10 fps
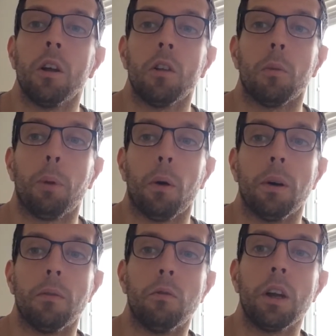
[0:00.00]
the
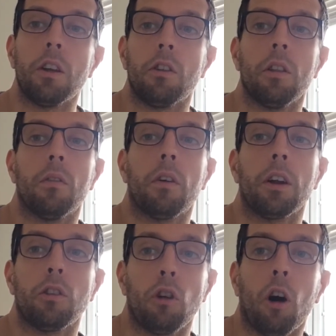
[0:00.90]
poet reaching the very
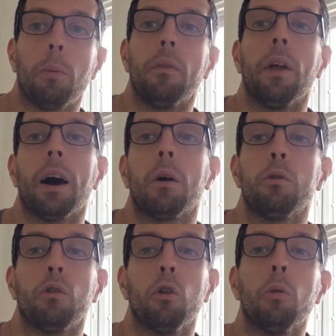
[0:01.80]
top of the
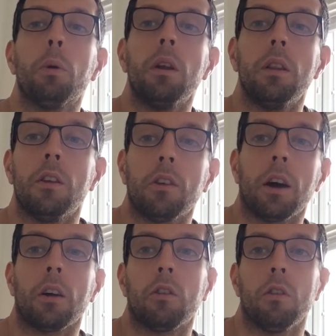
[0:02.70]
house, opening this
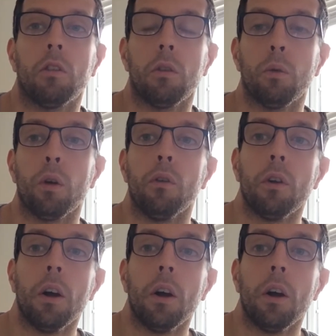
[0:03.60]
hatch onto the roof